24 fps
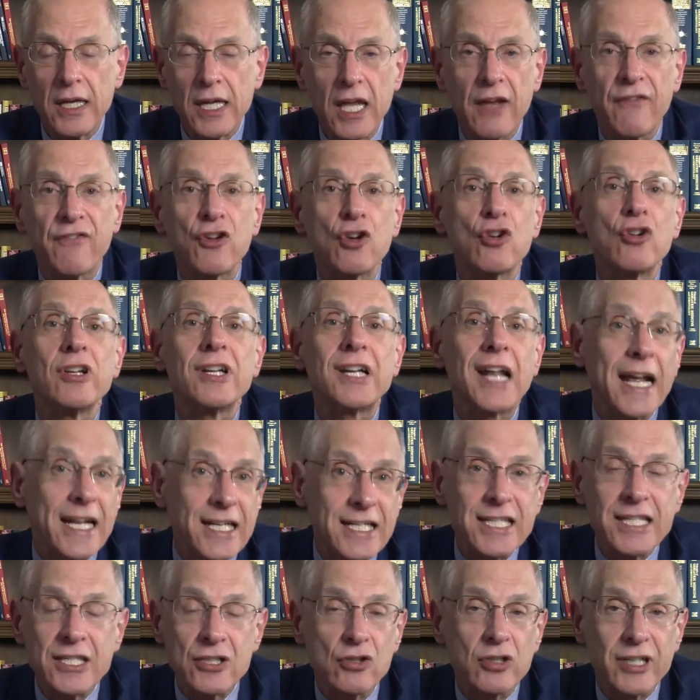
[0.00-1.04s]
if you're an
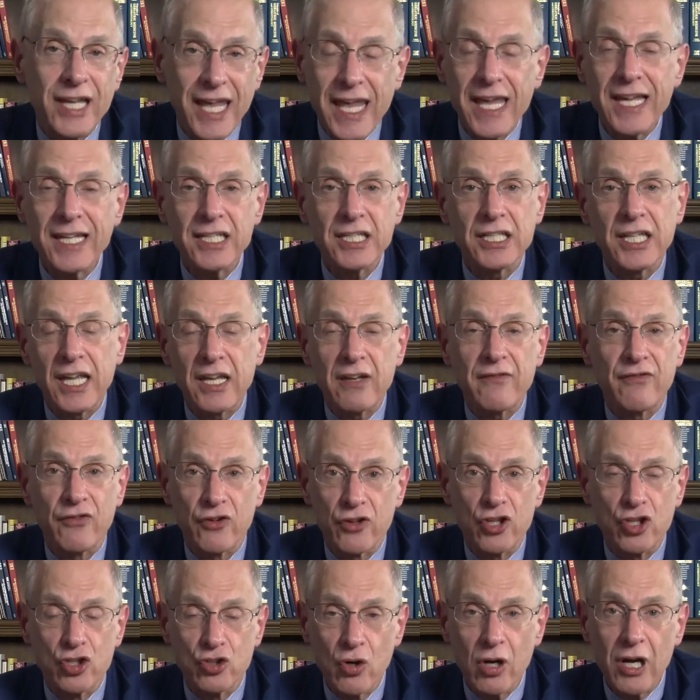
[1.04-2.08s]
ideal candidate
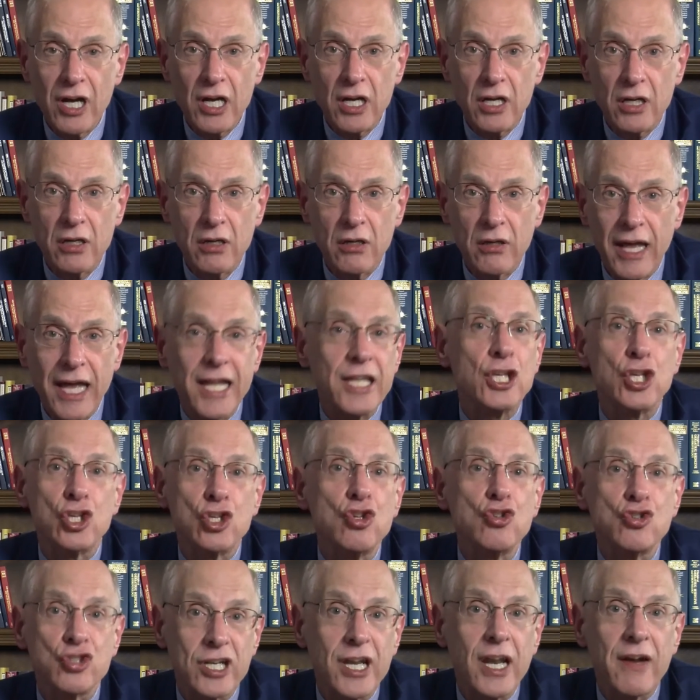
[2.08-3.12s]
for the drug and you
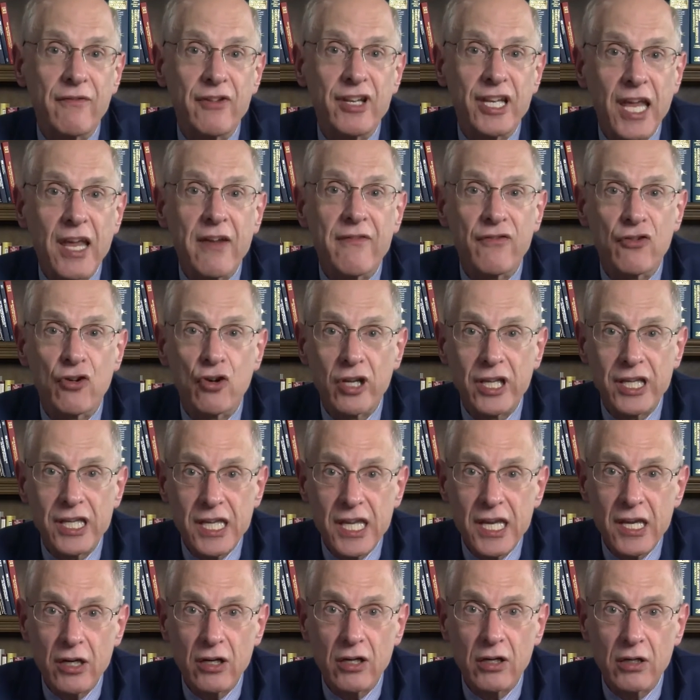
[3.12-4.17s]
use it every day for a
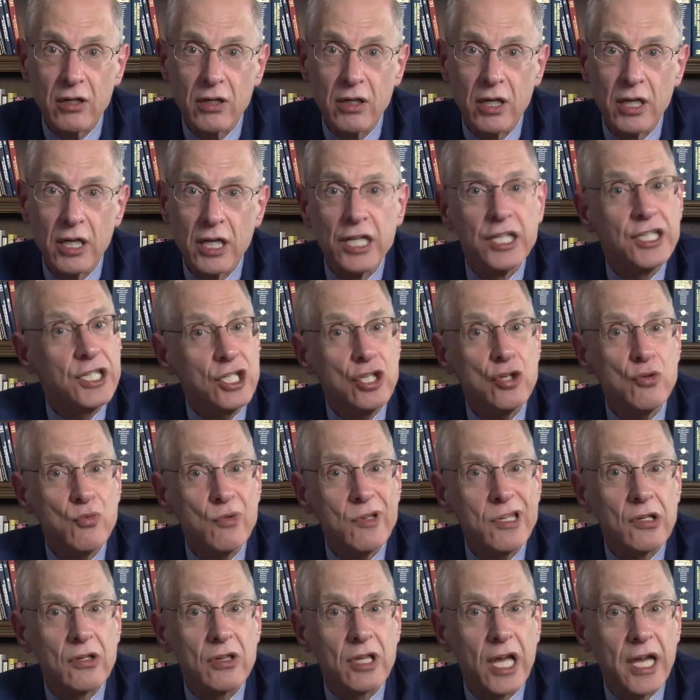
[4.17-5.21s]
year, did you
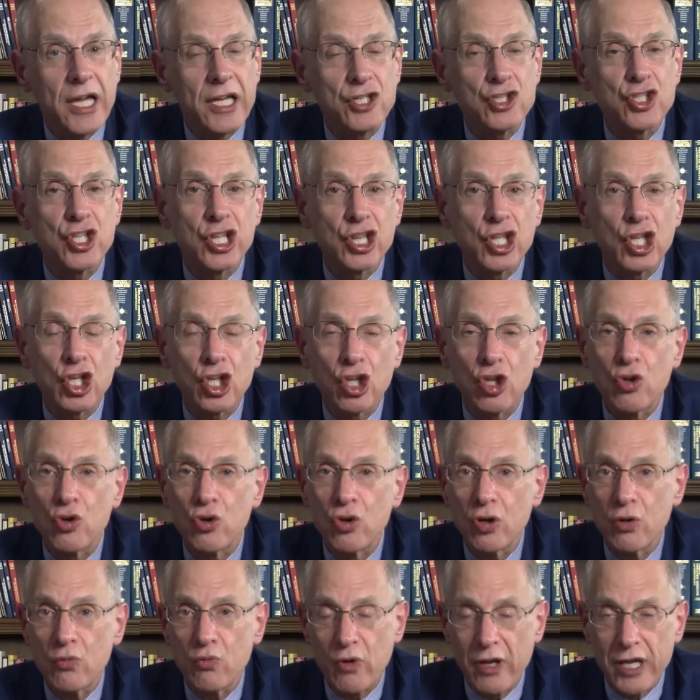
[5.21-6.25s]
realize that the
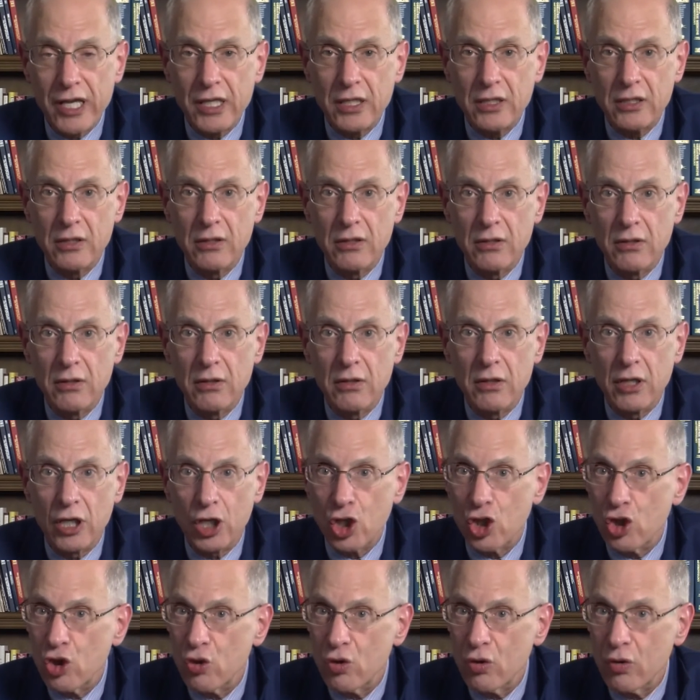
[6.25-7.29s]
cure rate The
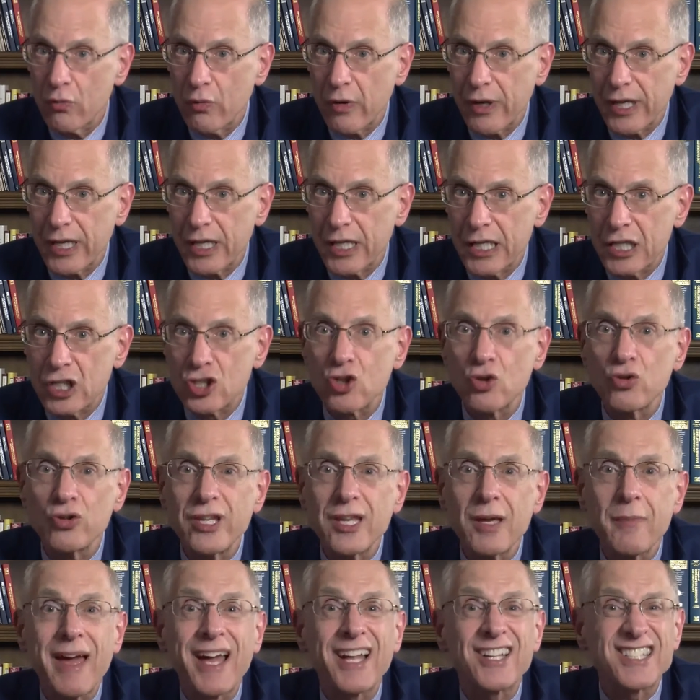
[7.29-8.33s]
cure rate is
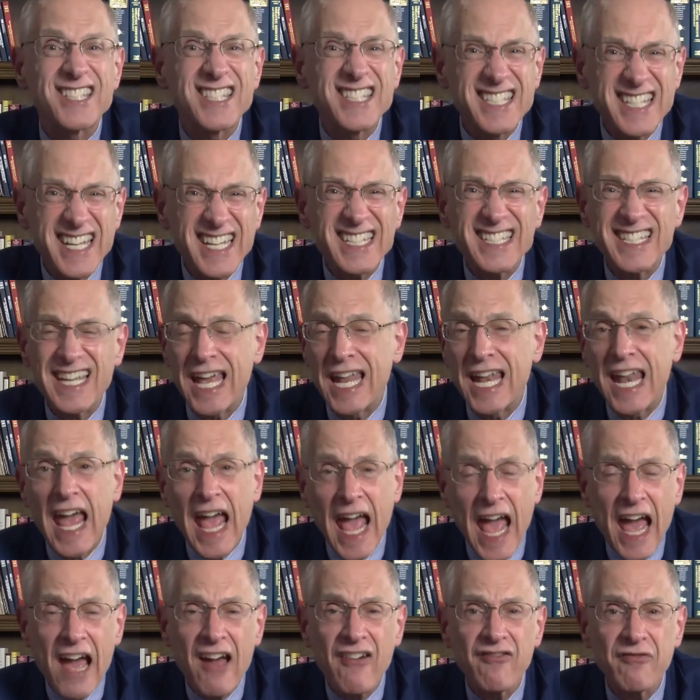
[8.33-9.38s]
only about six
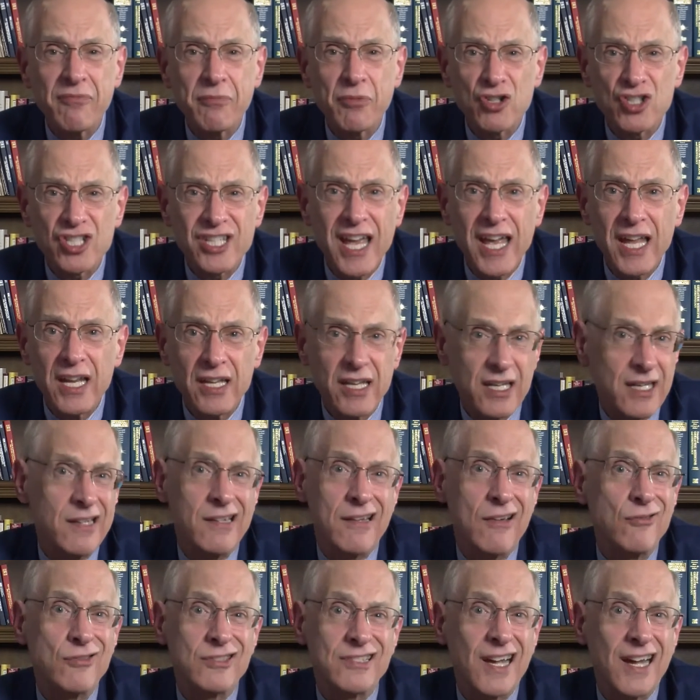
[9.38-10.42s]
point five percent. It can
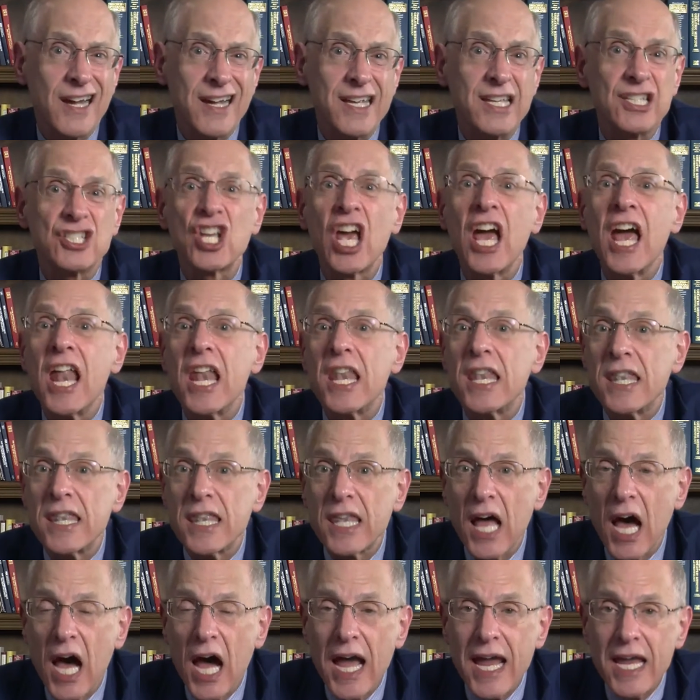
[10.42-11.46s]
go as high as
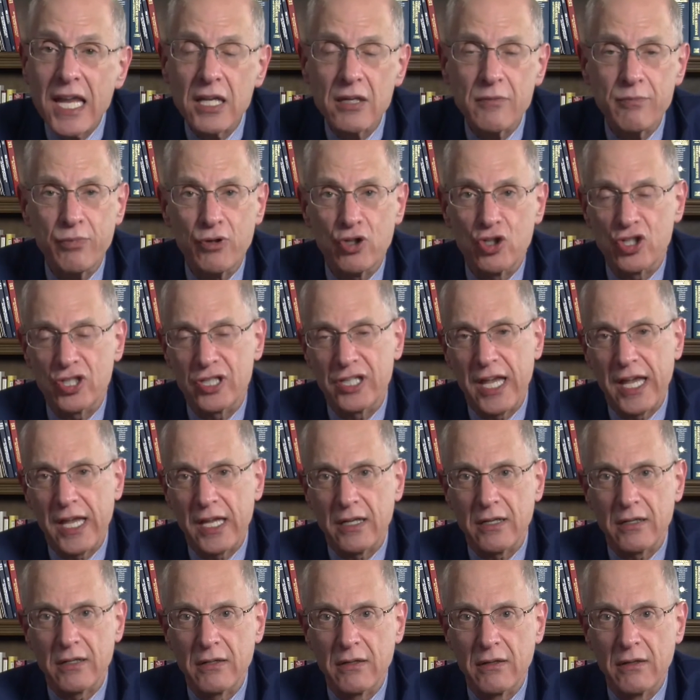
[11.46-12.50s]
nine
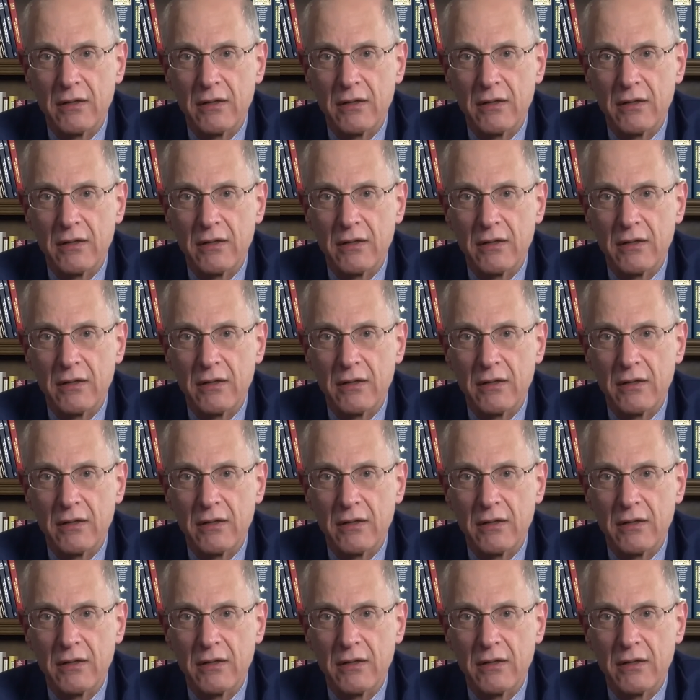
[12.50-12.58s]
percent.